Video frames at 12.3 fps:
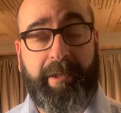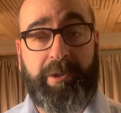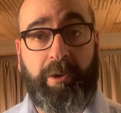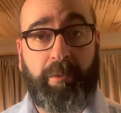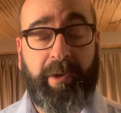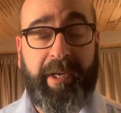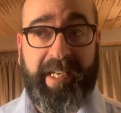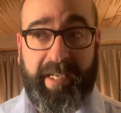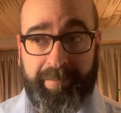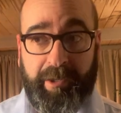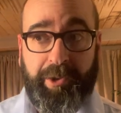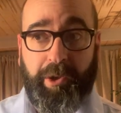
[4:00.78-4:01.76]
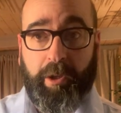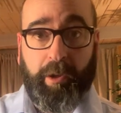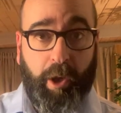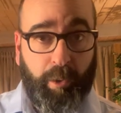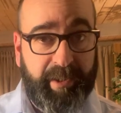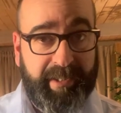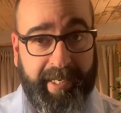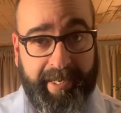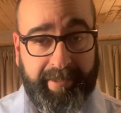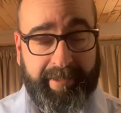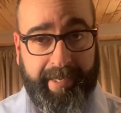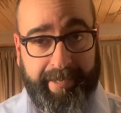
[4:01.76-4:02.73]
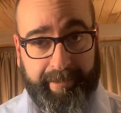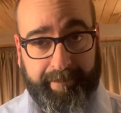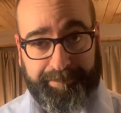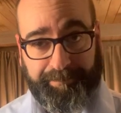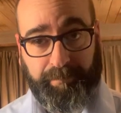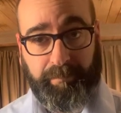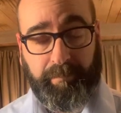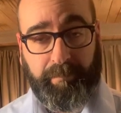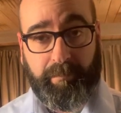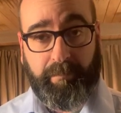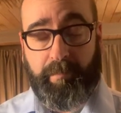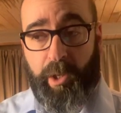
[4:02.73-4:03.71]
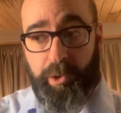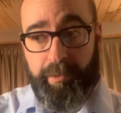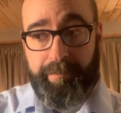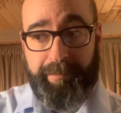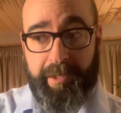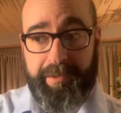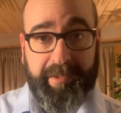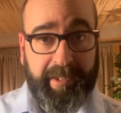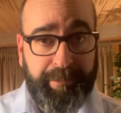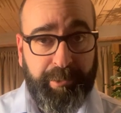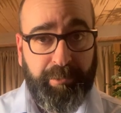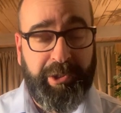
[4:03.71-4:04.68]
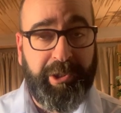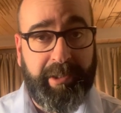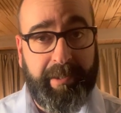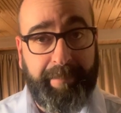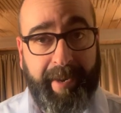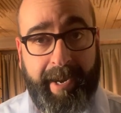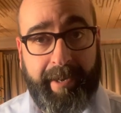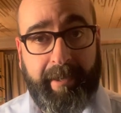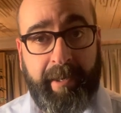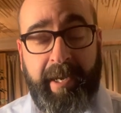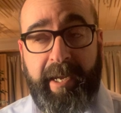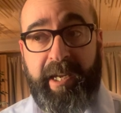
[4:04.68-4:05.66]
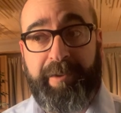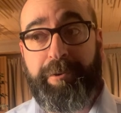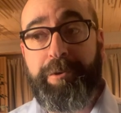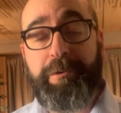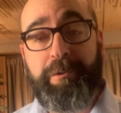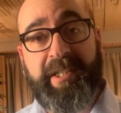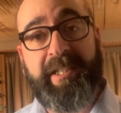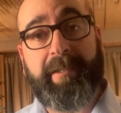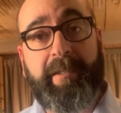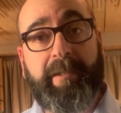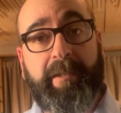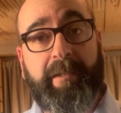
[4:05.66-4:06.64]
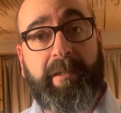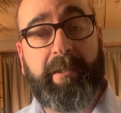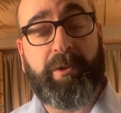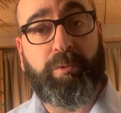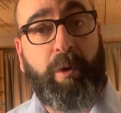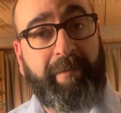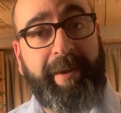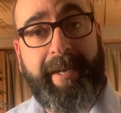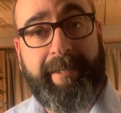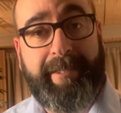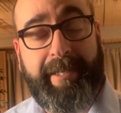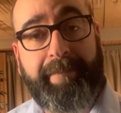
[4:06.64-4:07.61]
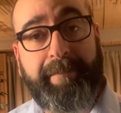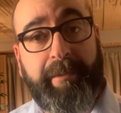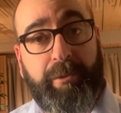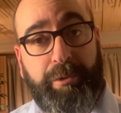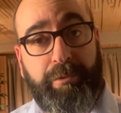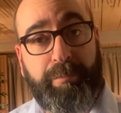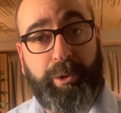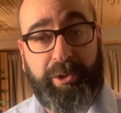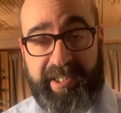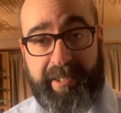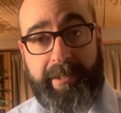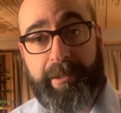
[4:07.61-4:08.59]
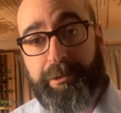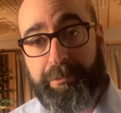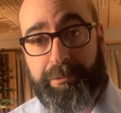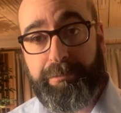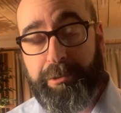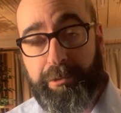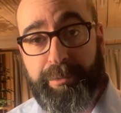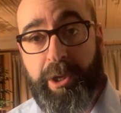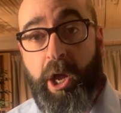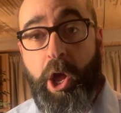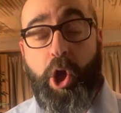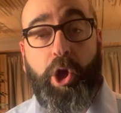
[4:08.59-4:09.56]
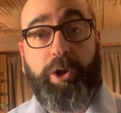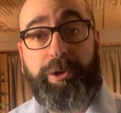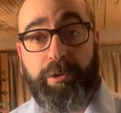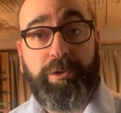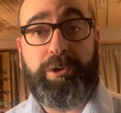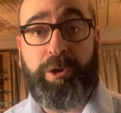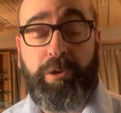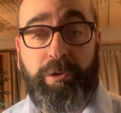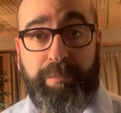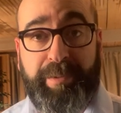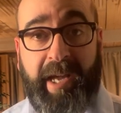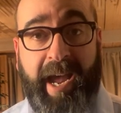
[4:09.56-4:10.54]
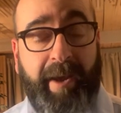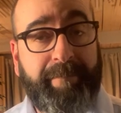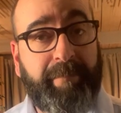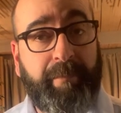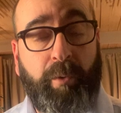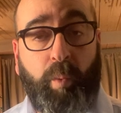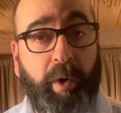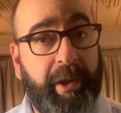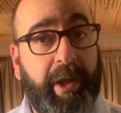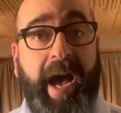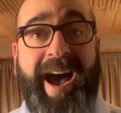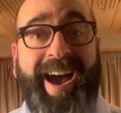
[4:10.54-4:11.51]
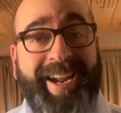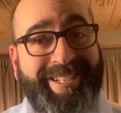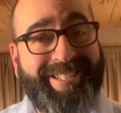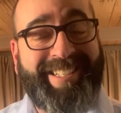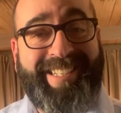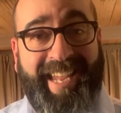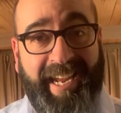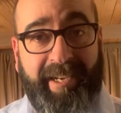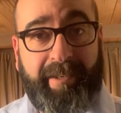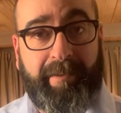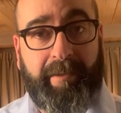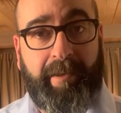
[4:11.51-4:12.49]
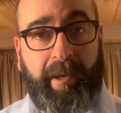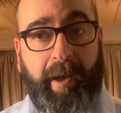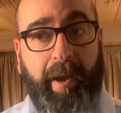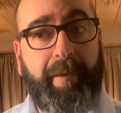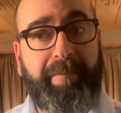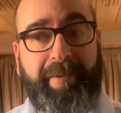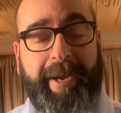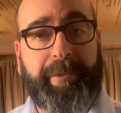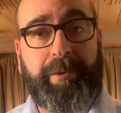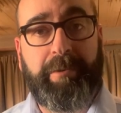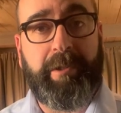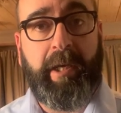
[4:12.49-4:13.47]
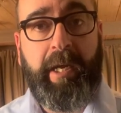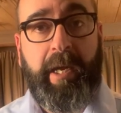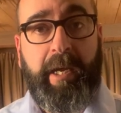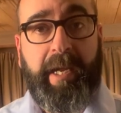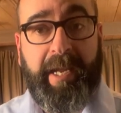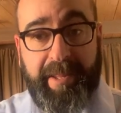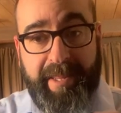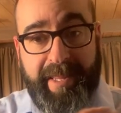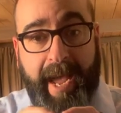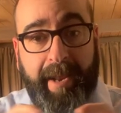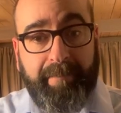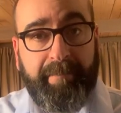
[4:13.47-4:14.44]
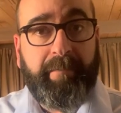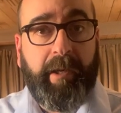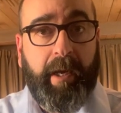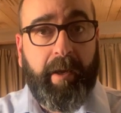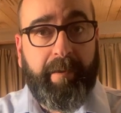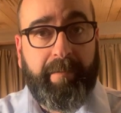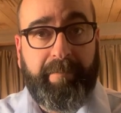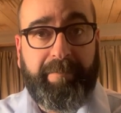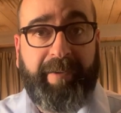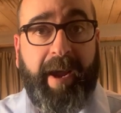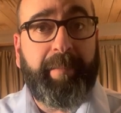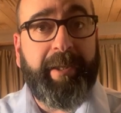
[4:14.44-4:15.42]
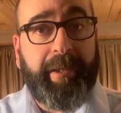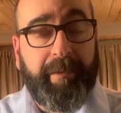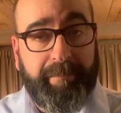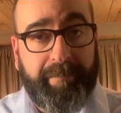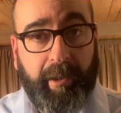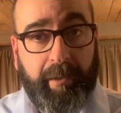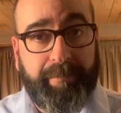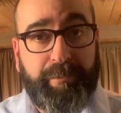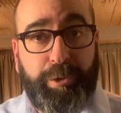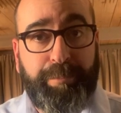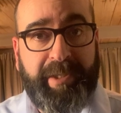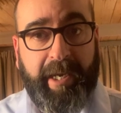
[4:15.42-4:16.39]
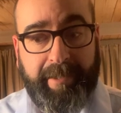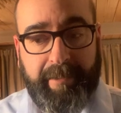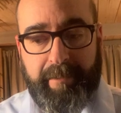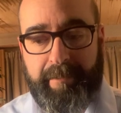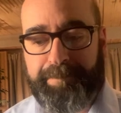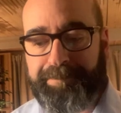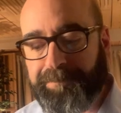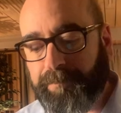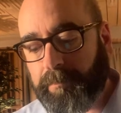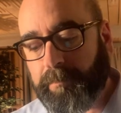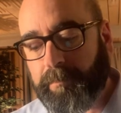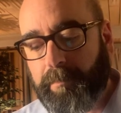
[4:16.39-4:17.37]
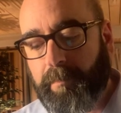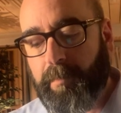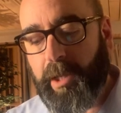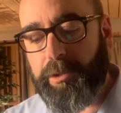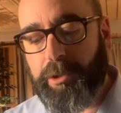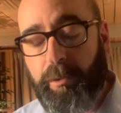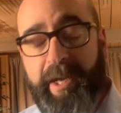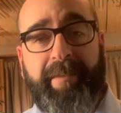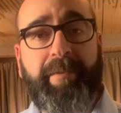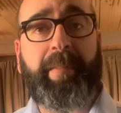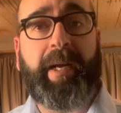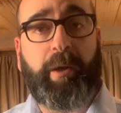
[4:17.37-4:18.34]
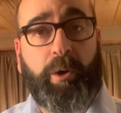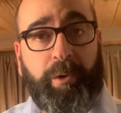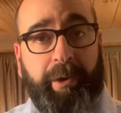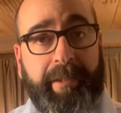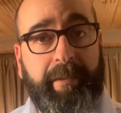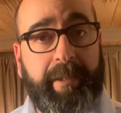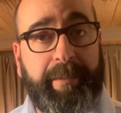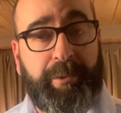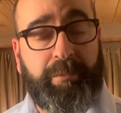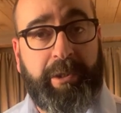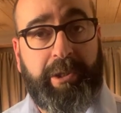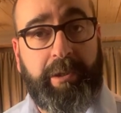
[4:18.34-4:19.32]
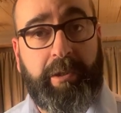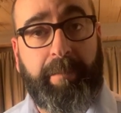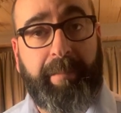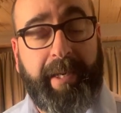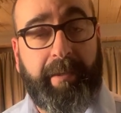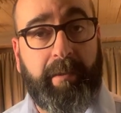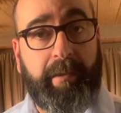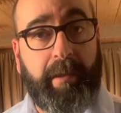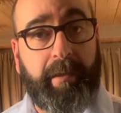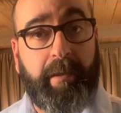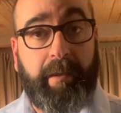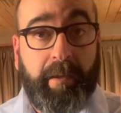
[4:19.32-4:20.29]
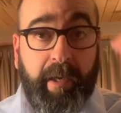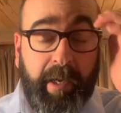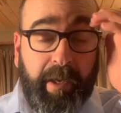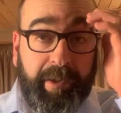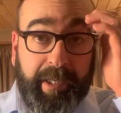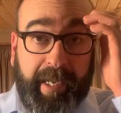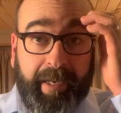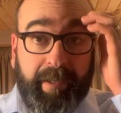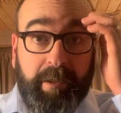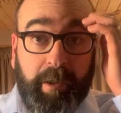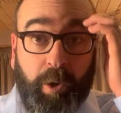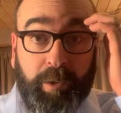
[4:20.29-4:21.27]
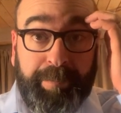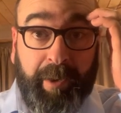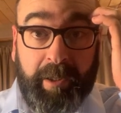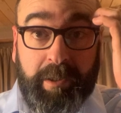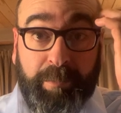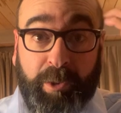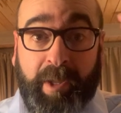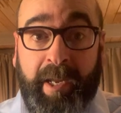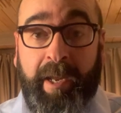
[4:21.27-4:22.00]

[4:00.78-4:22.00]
So even on the lowest gain setting via the dip switches in the back, if you're using 12AX7 tubes or 6922 tubes, those tubes have one of the highest gain uh, factors in that uh, family of, of tube sizes. So even by lowering the dip switches to make the, the, the gain as low as possible,